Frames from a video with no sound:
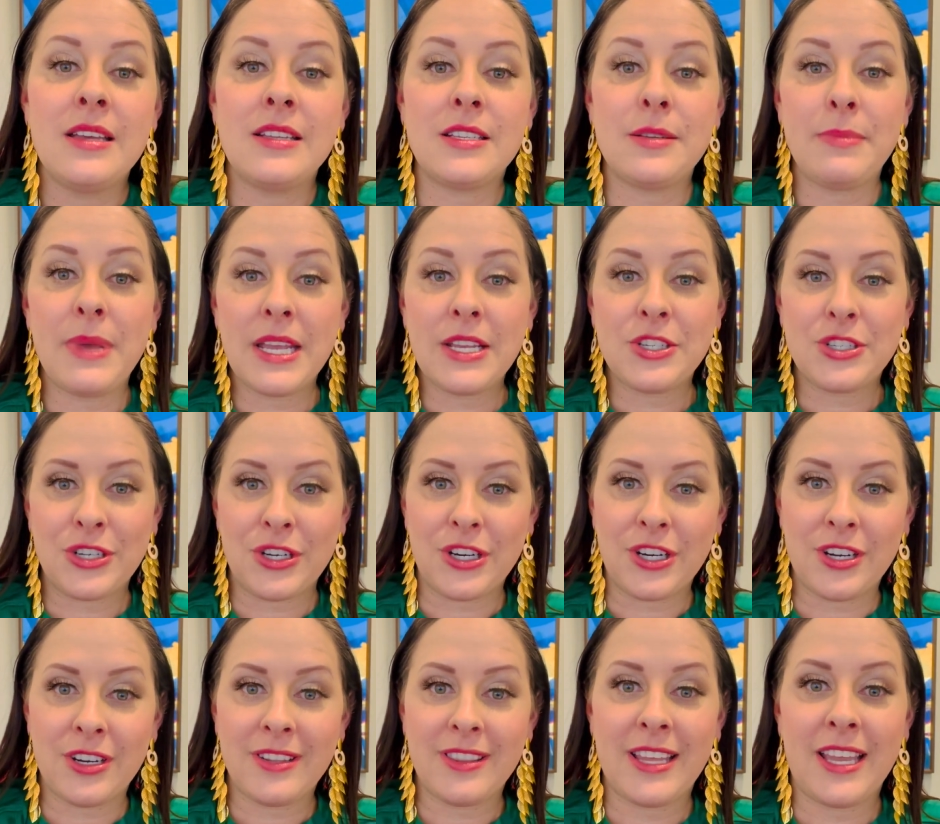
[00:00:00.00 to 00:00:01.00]
to make
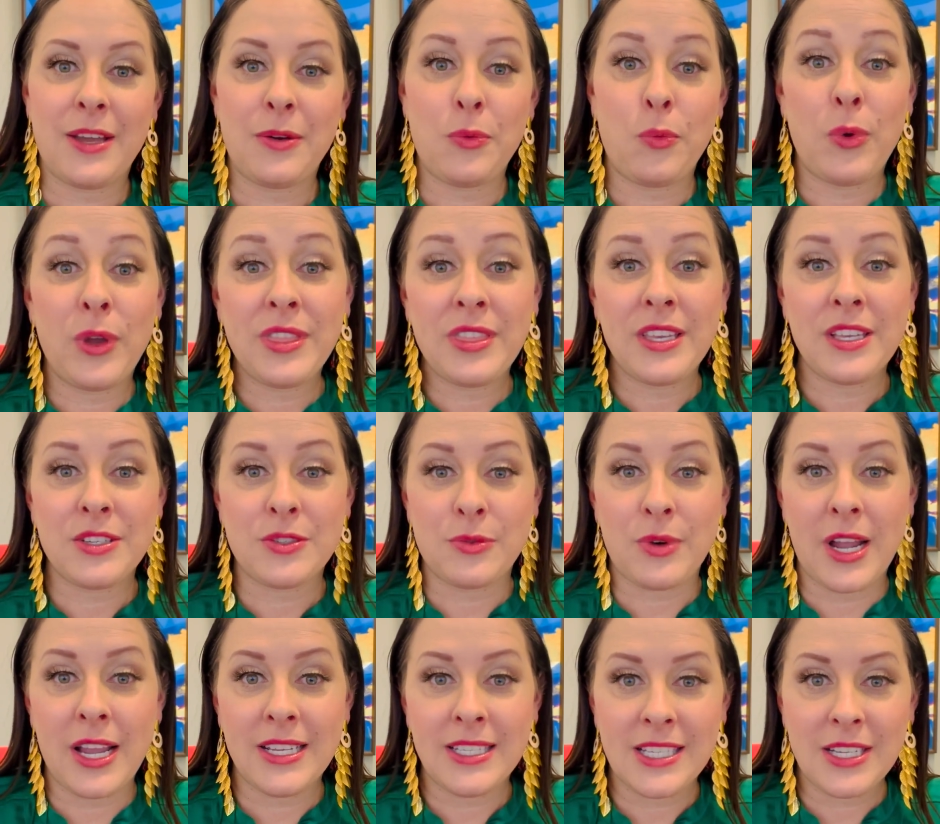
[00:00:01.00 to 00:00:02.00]
sure that with these
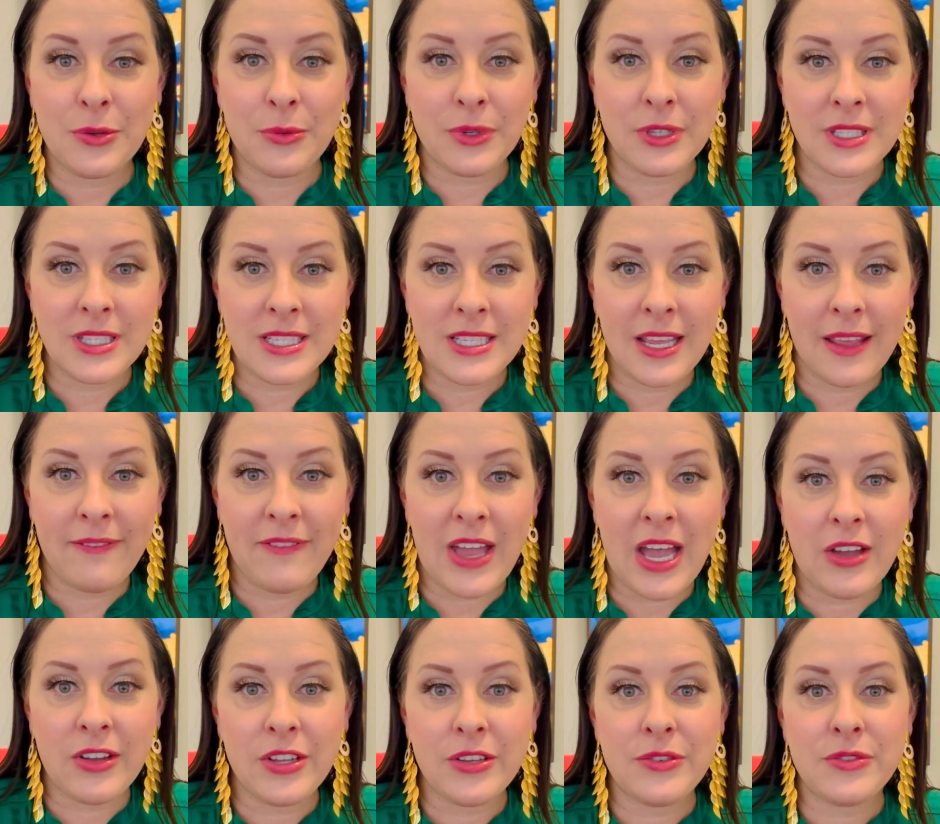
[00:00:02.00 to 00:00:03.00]
rising real estate
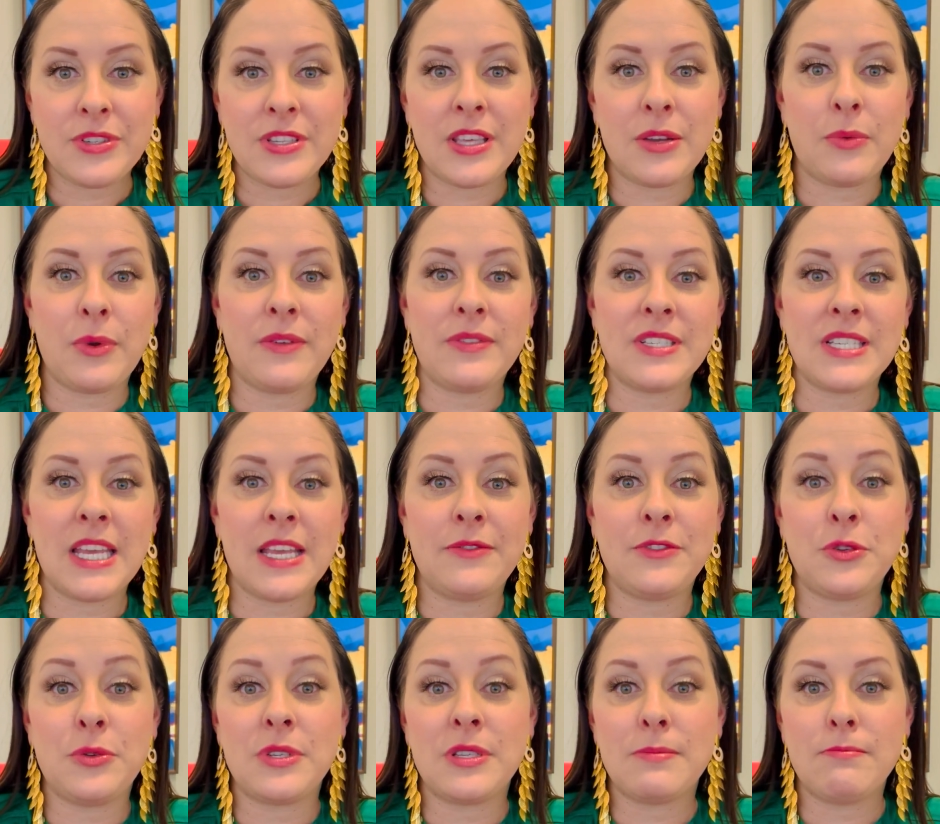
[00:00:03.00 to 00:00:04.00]
values that we've
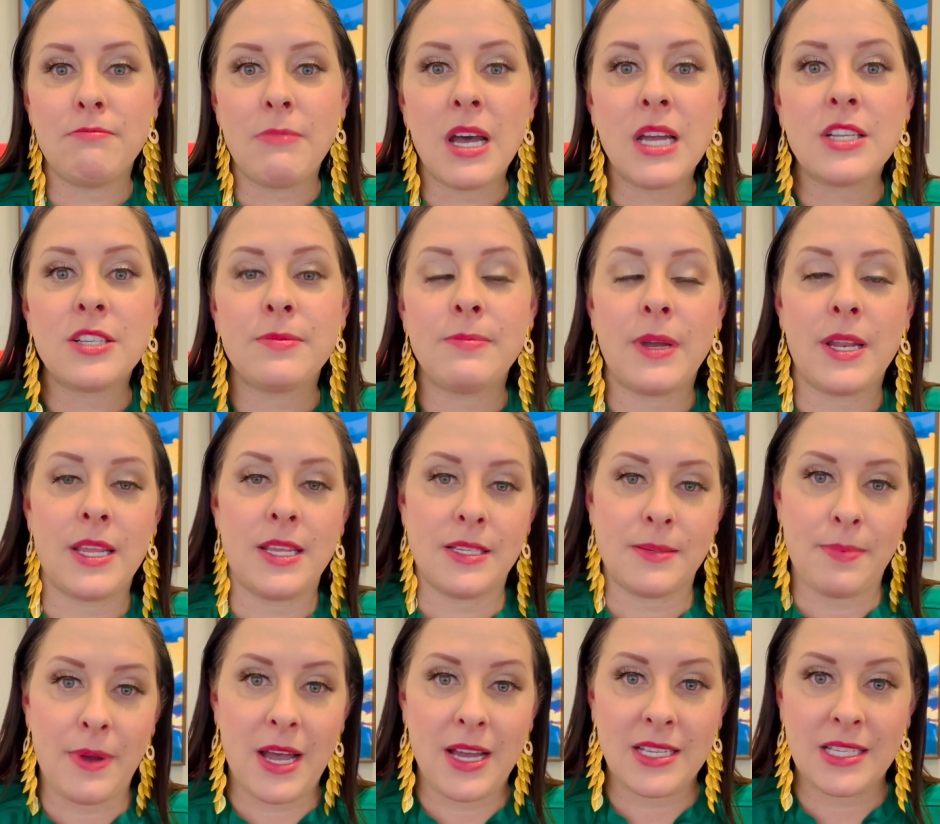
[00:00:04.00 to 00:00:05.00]
saved you as much money as
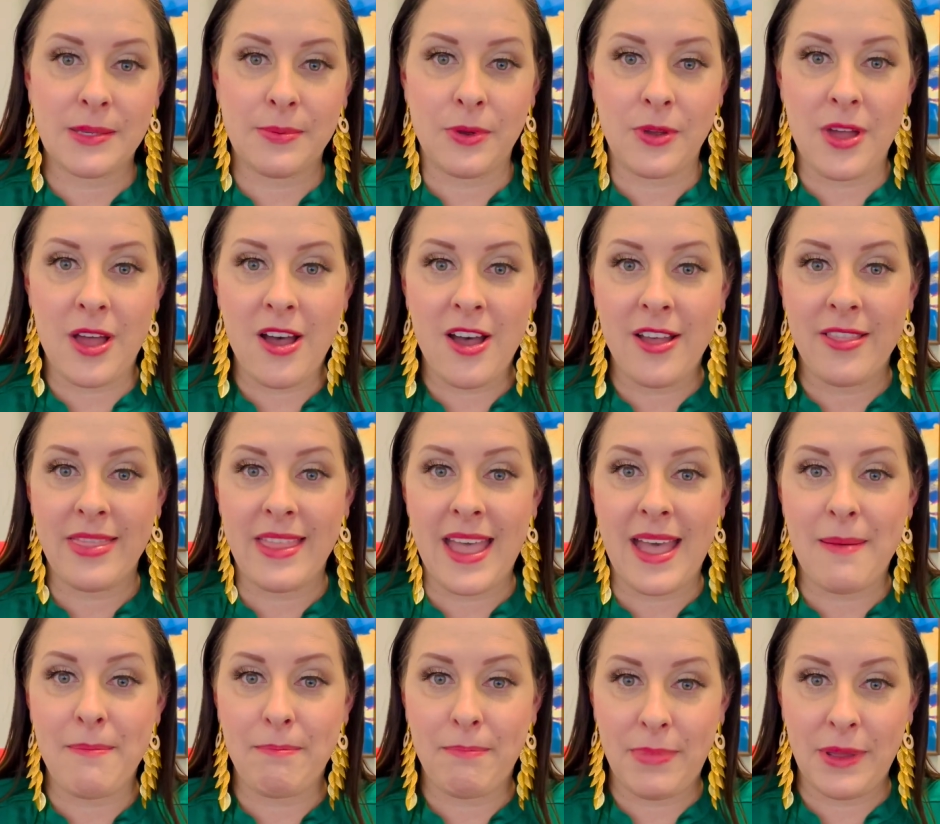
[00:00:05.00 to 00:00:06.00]
possible on
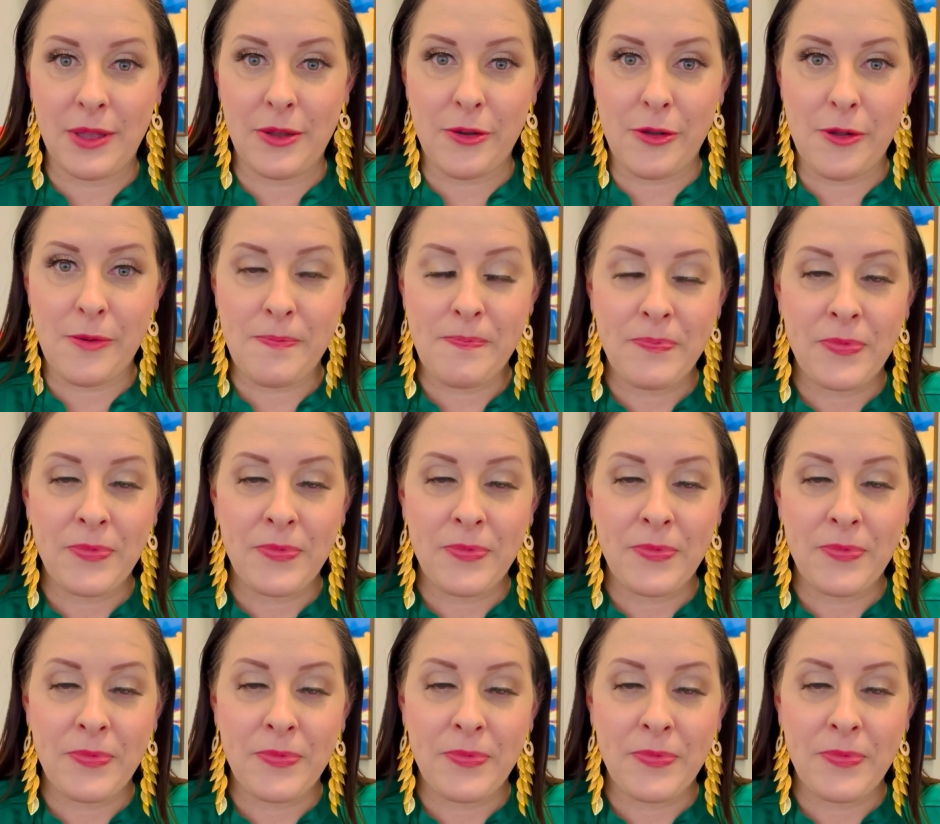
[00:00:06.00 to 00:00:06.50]
that bill.